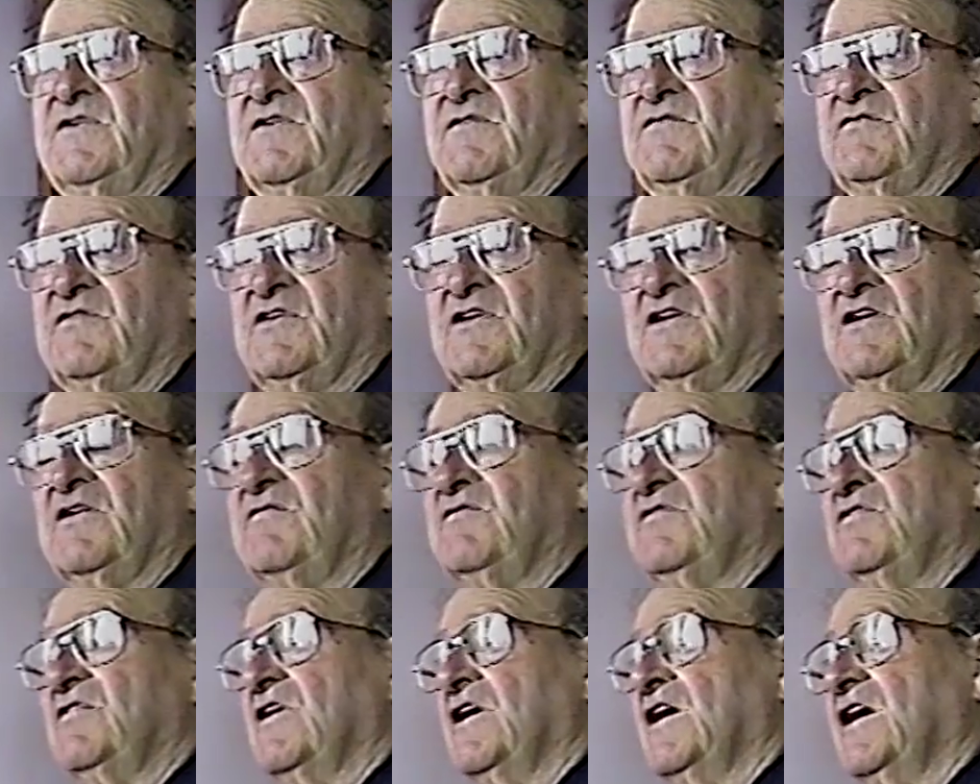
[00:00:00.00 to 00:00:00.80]
If
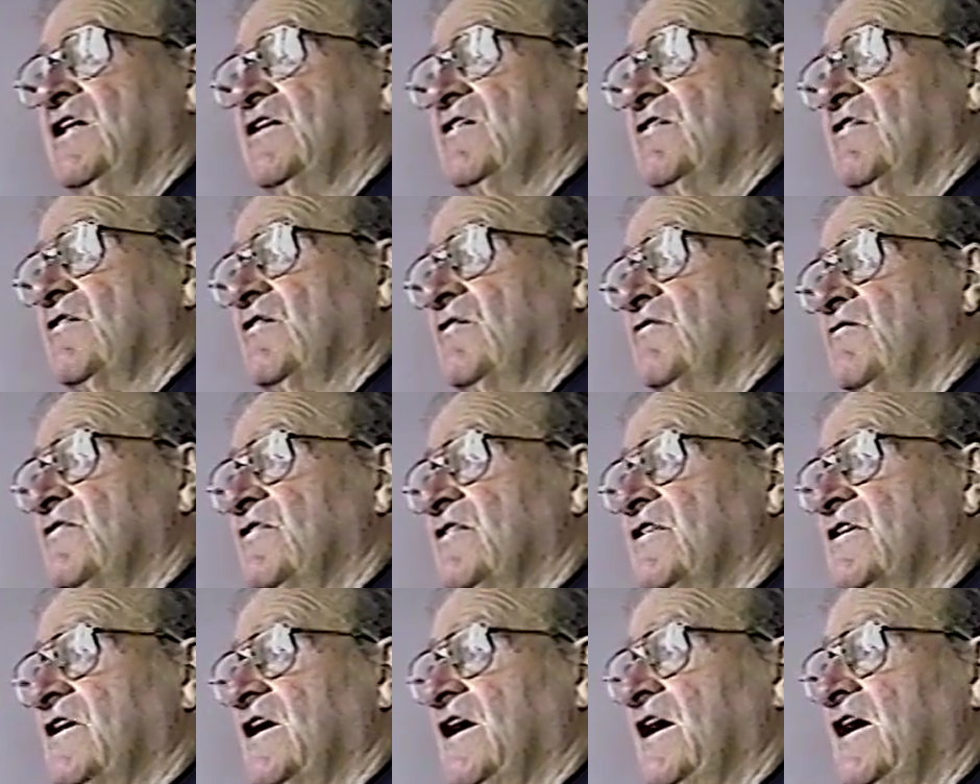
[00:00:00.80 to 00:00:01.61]
you had a
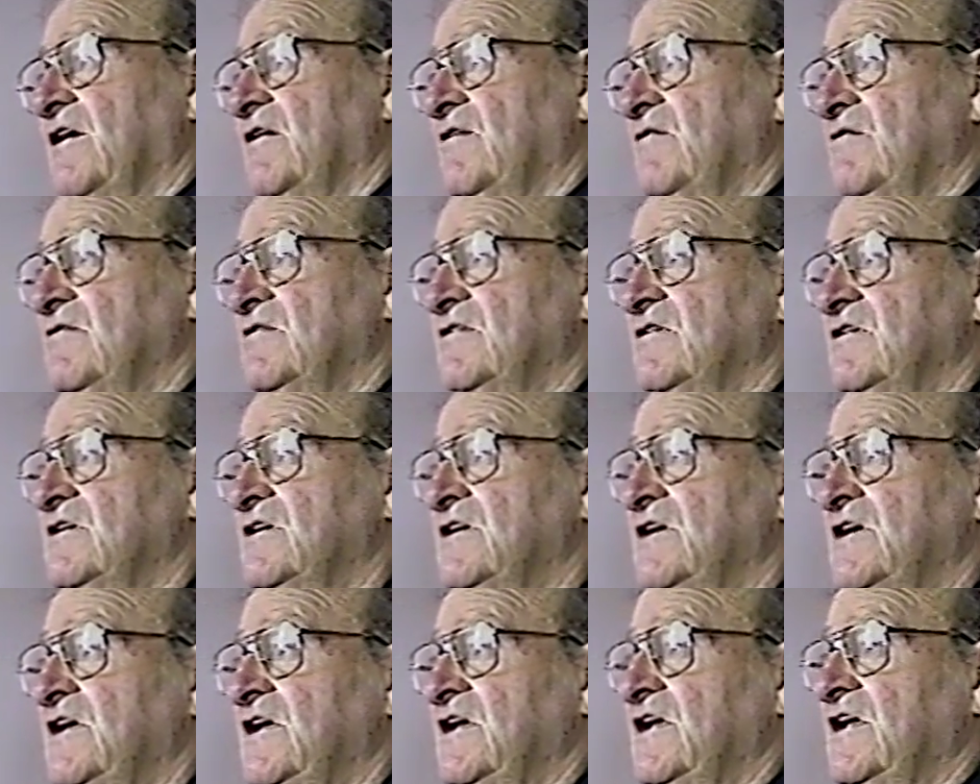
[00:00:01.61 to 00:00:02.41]
Hereford cow
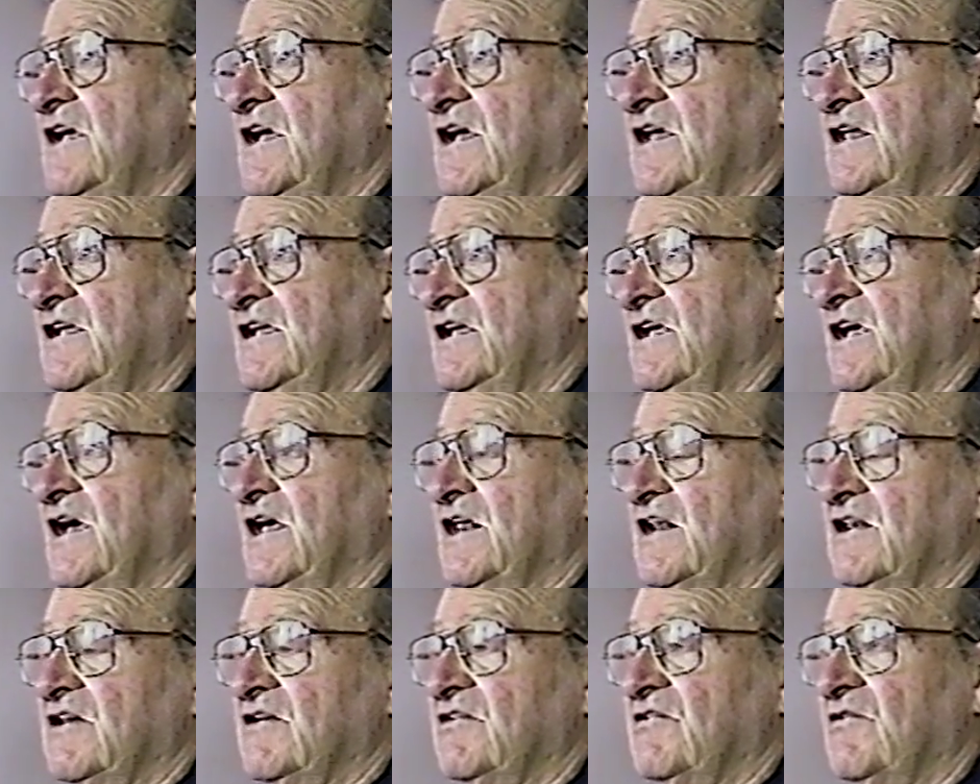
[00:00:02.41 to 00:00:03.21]
and he had
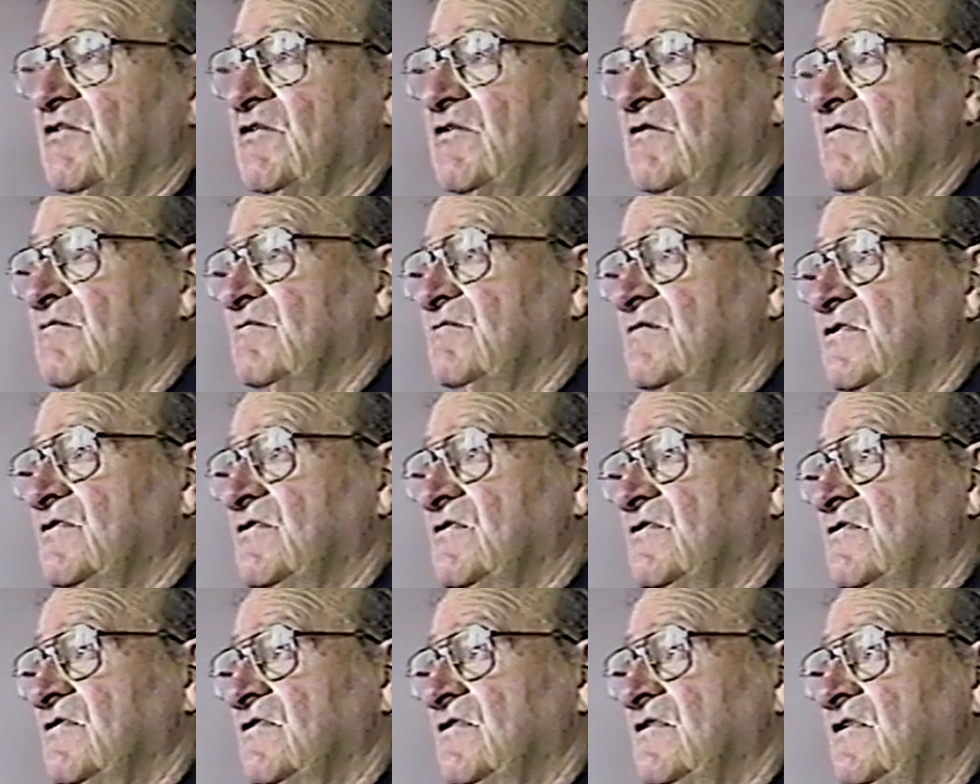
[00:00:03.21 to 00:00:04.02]
a Durham
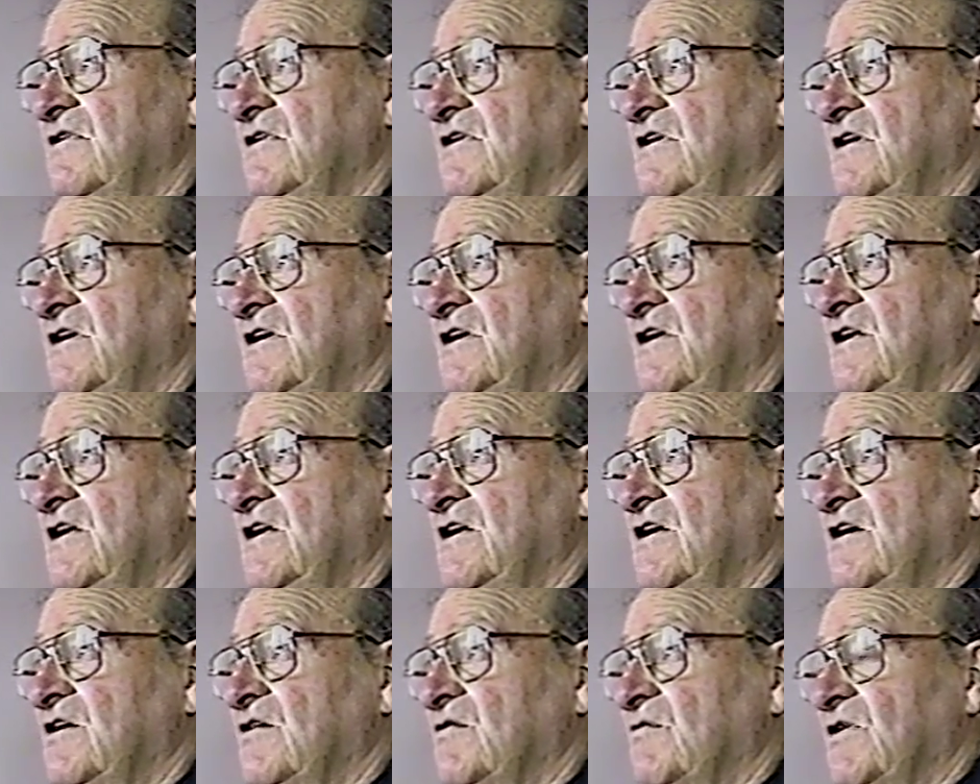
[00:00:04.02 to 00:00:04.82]
bull,
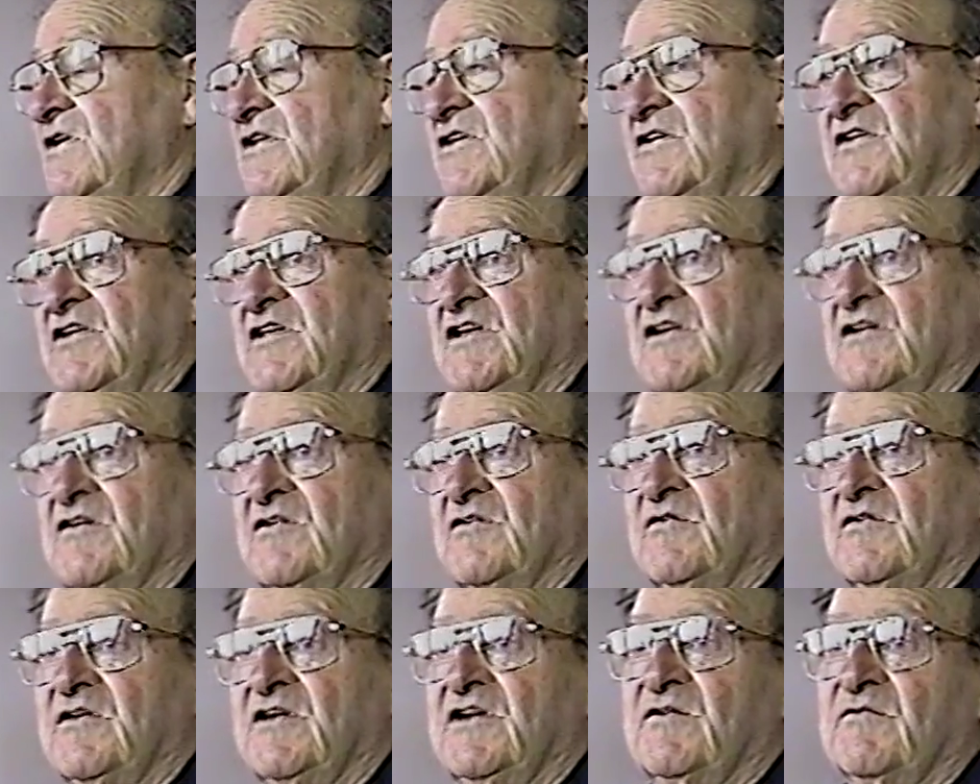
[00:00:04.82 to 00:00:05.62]
well, you didn't
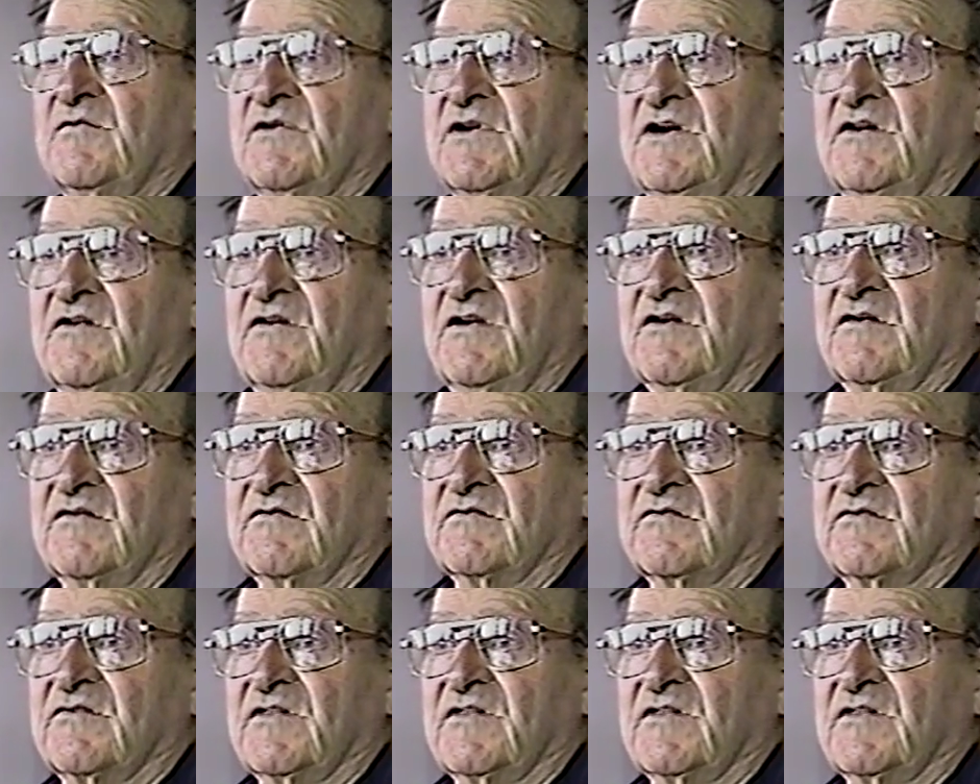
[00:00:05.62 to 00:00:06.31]
go anywhere else.